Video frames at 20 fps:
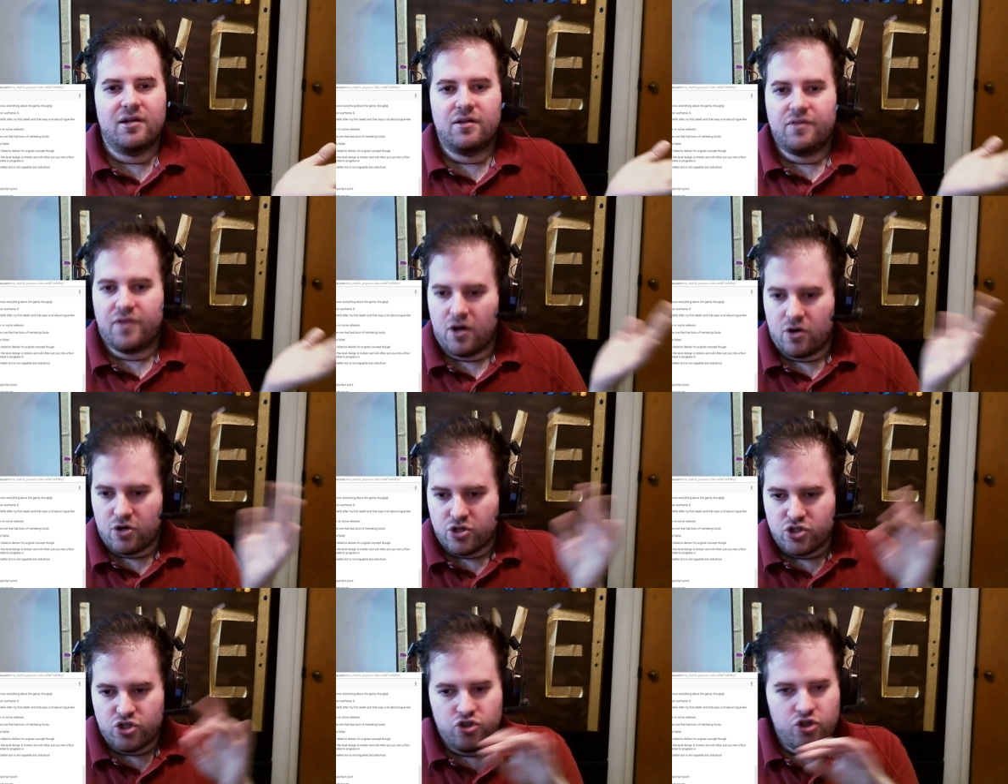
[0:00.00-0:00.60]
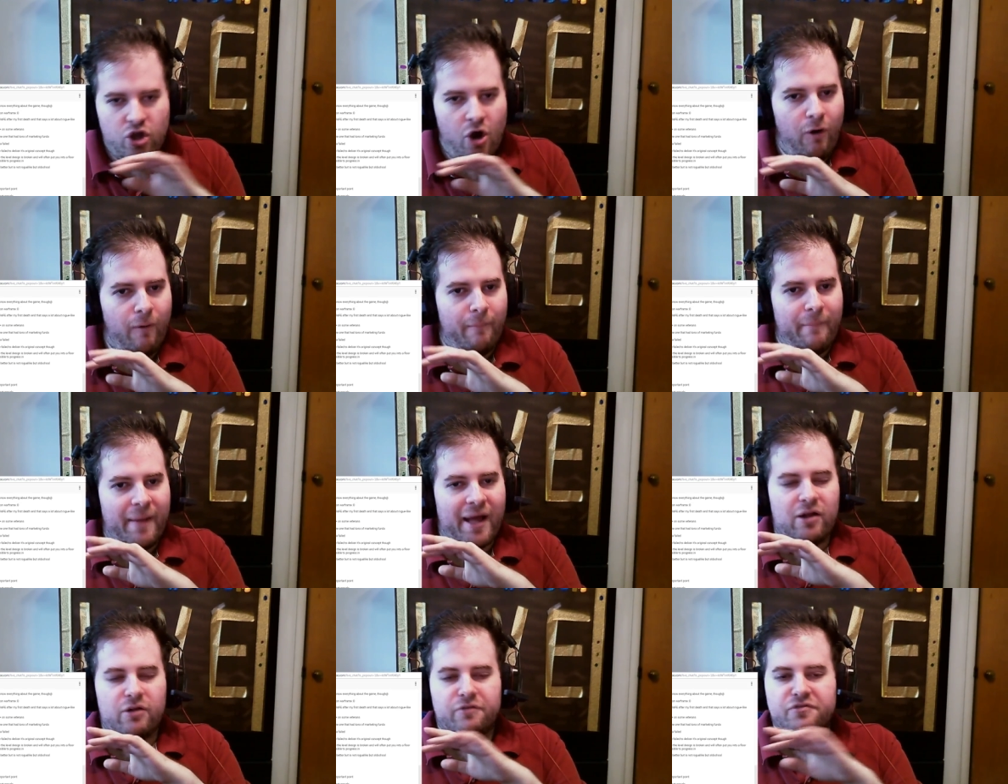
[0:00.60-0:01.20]
There is no
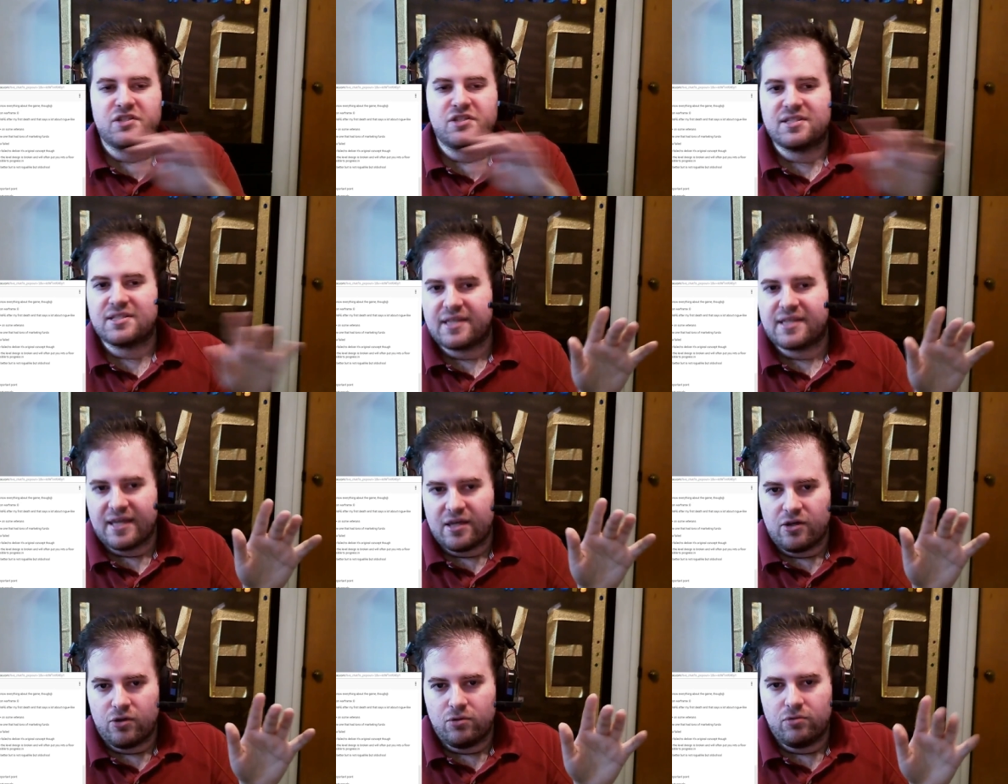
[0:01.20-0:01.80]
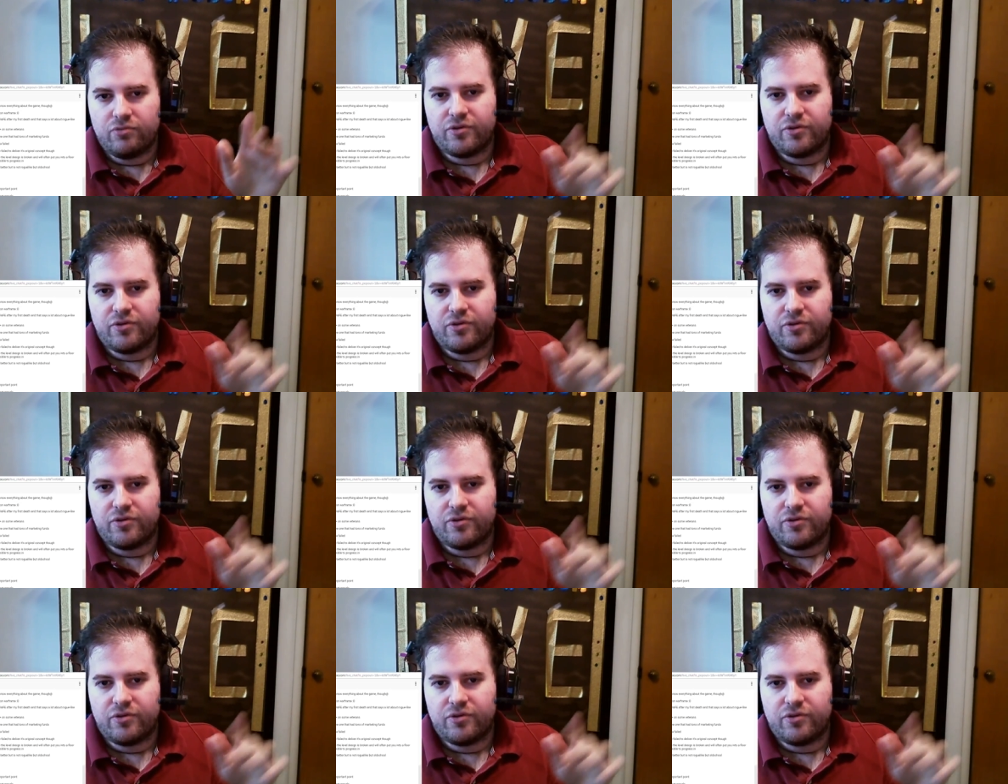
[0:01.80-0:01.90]
amount of skill,